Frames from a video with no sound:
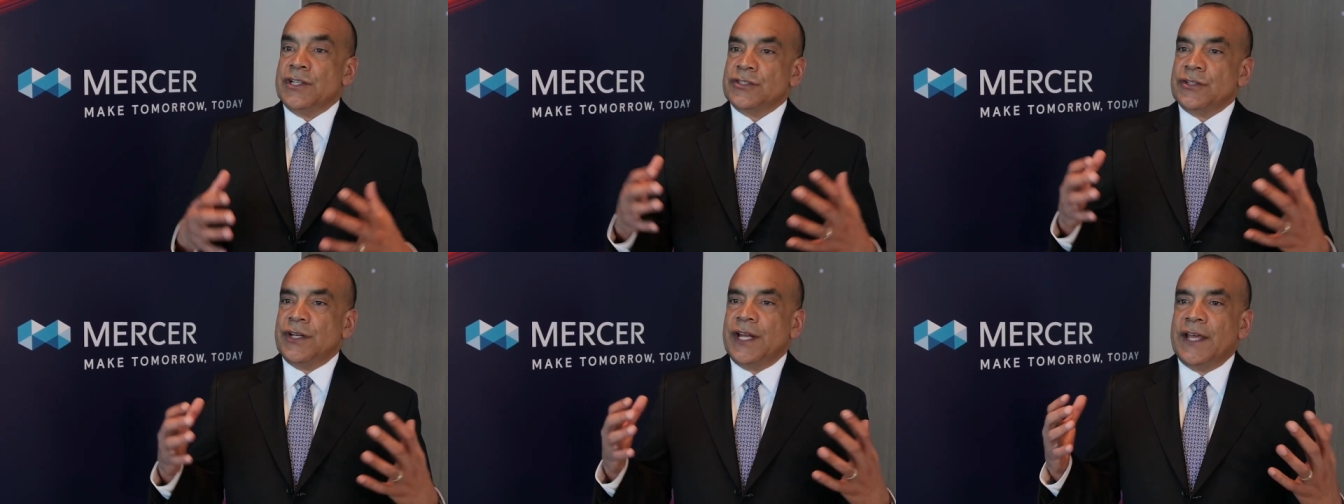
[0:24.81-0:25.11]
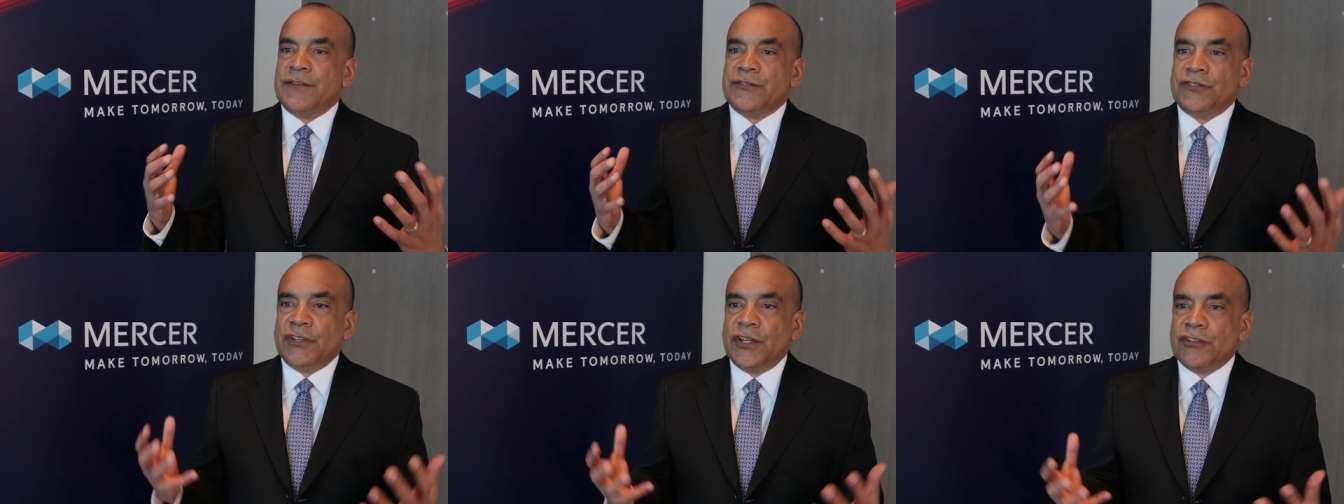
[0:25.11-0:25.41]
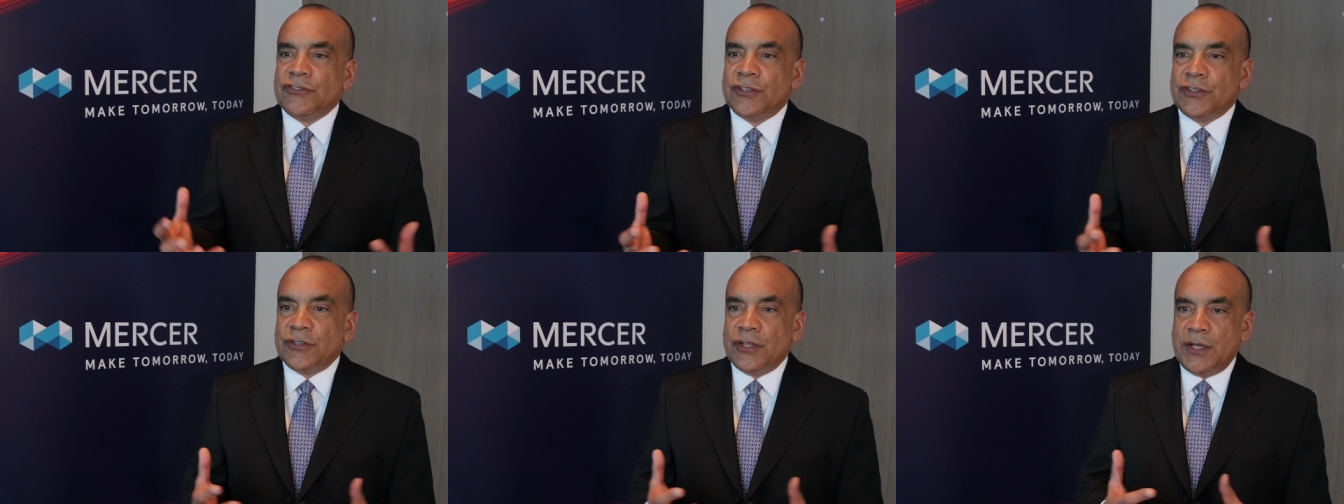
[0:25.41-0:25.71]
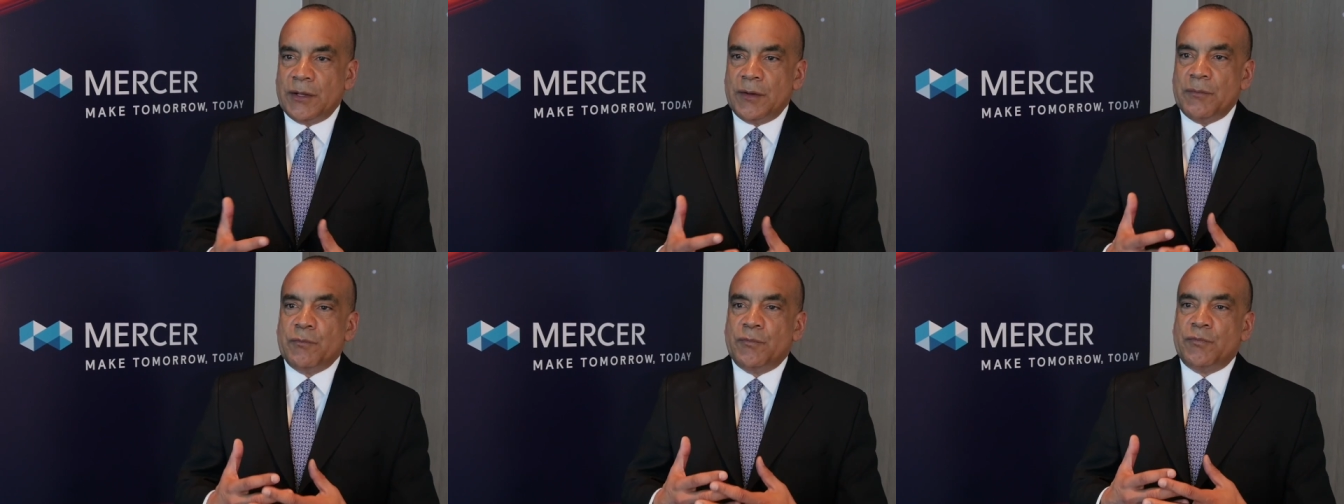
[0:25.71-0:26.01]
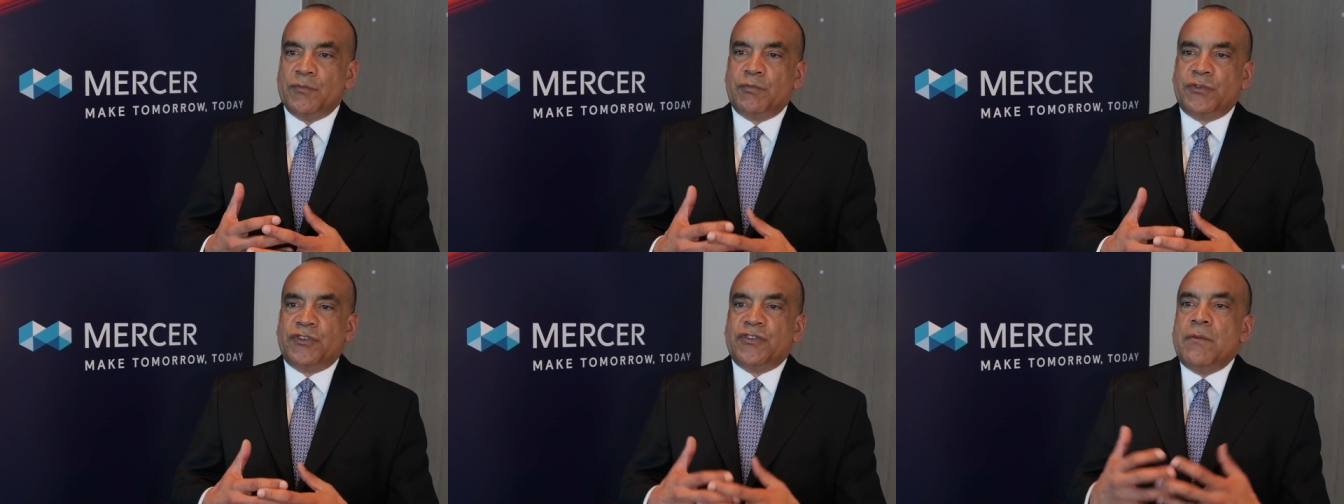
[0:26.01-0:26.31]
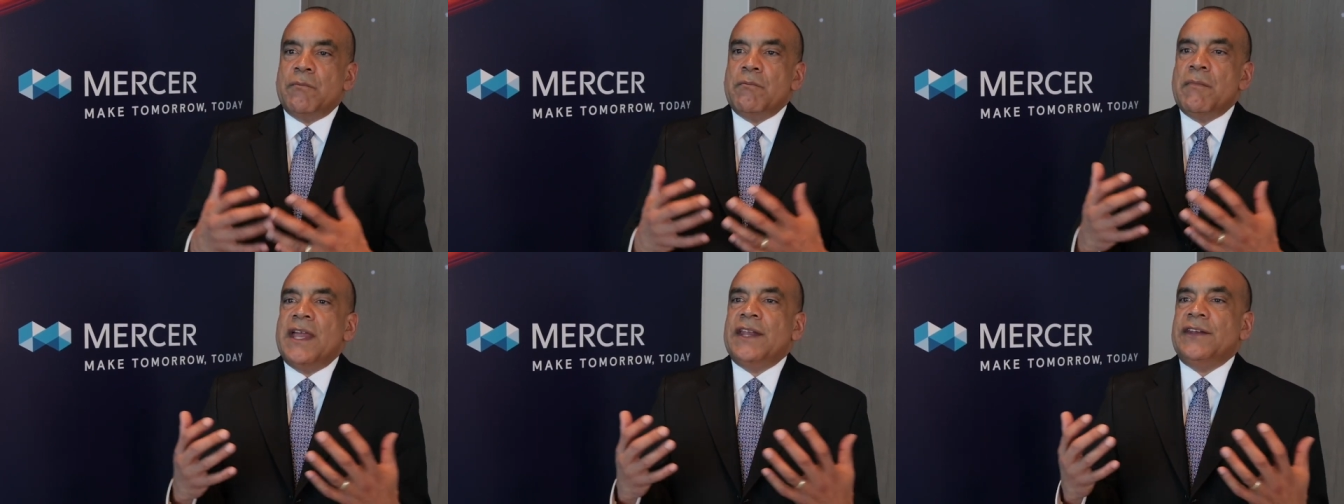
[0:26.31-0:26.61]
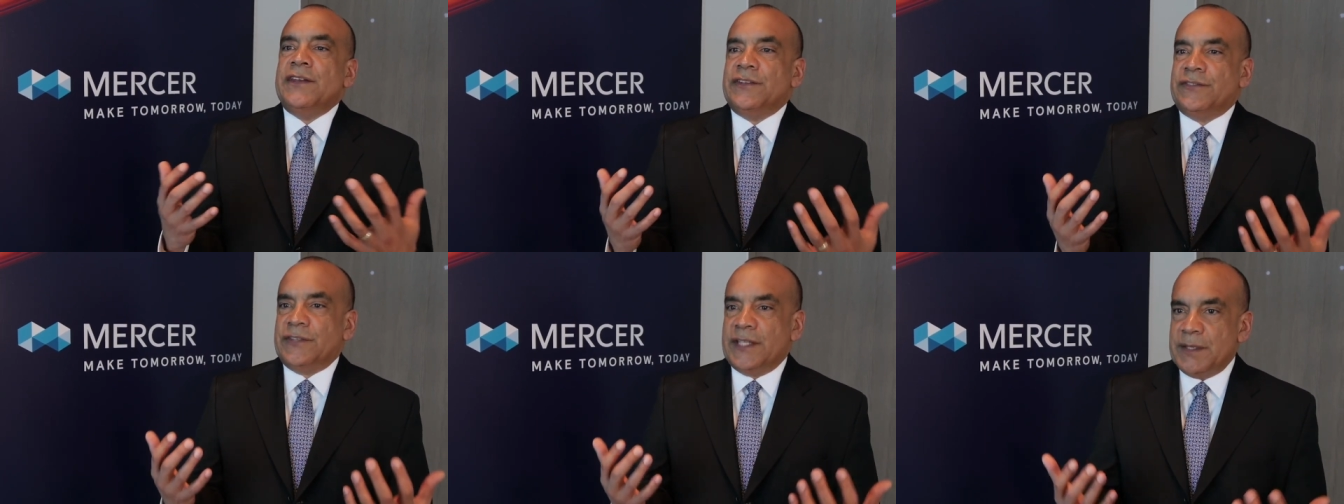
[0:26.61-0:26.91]
is going to have such a
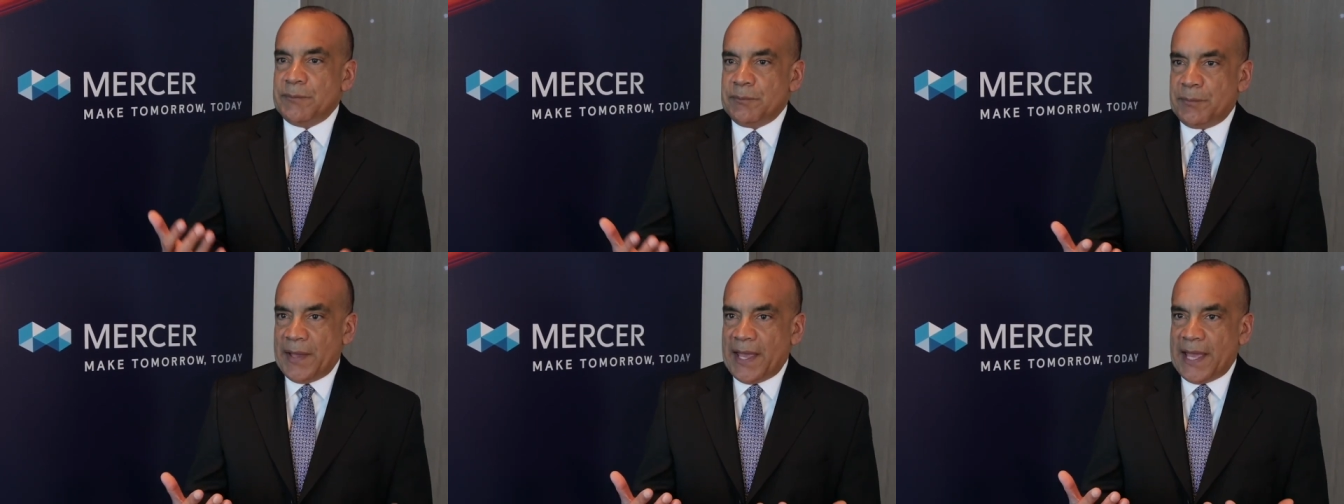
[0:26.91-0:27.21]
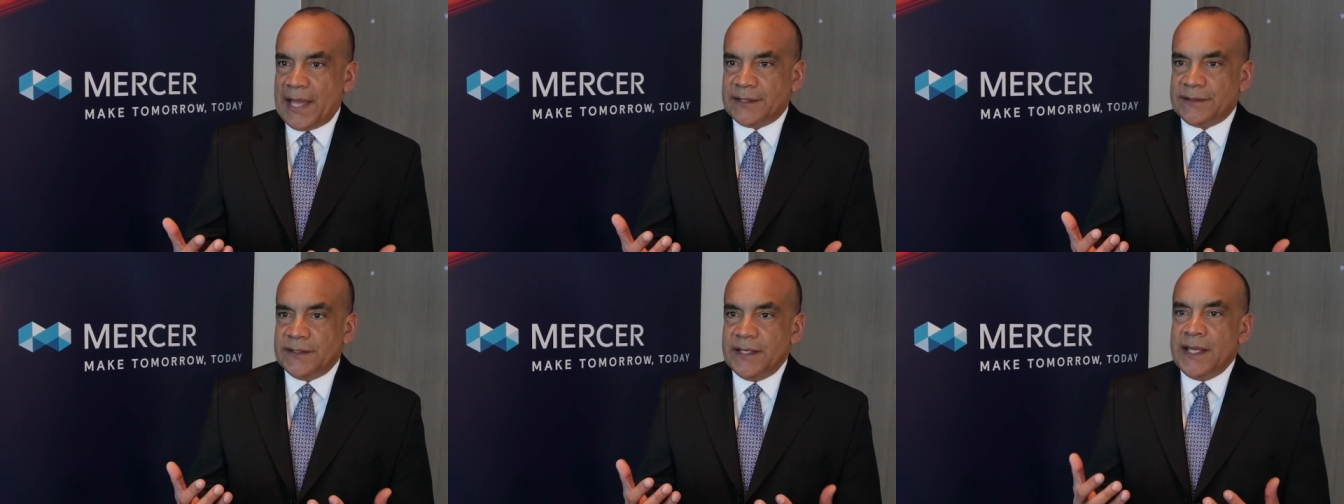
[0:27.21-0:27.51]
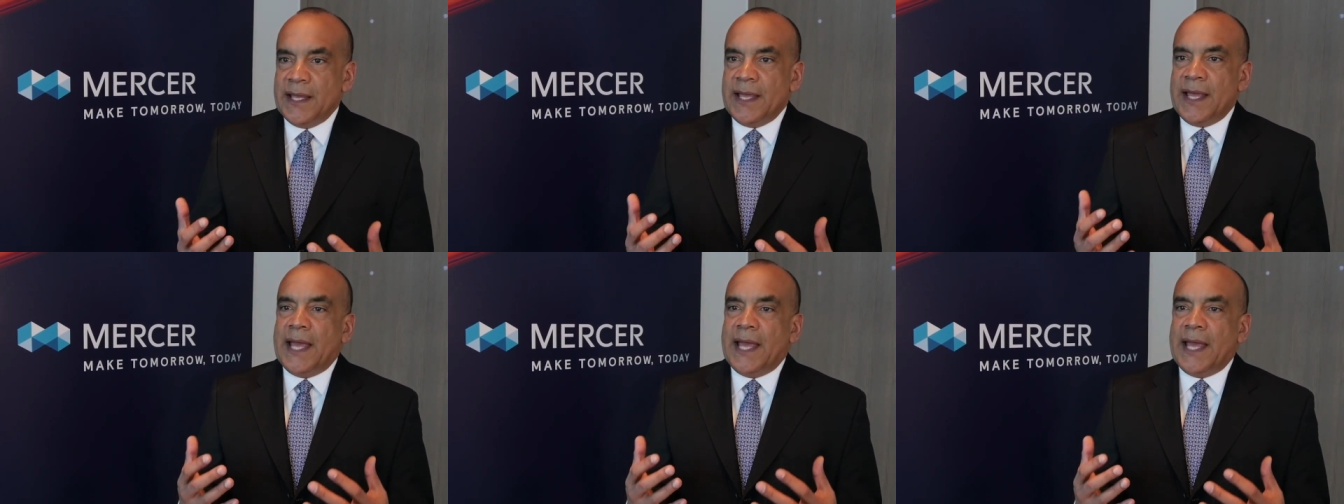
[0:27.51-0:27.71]
tremendous impact,